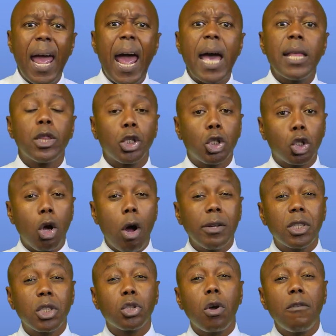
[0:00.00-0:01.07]
And the
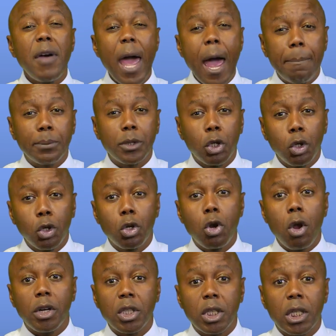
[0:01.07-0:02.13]
chances of absolute
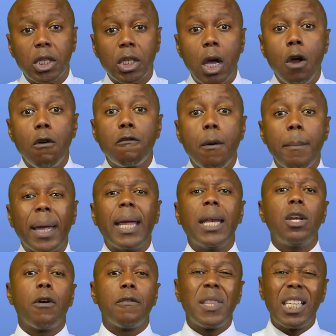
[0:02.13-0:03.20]
losses from
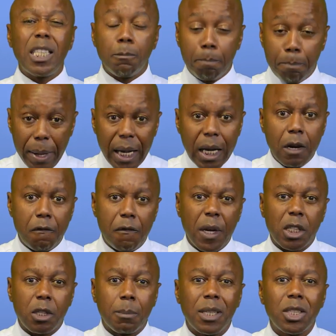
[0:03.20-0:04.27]
any of these big
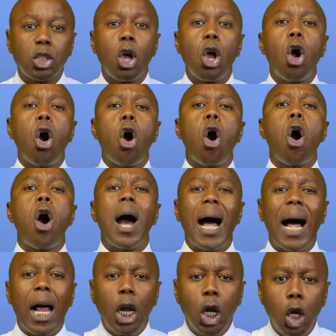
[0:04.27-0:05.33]
investments are
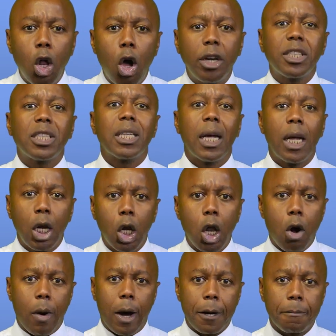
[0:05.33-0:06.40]
a lot
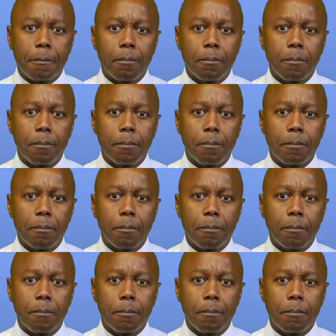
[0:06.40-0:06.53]
lower.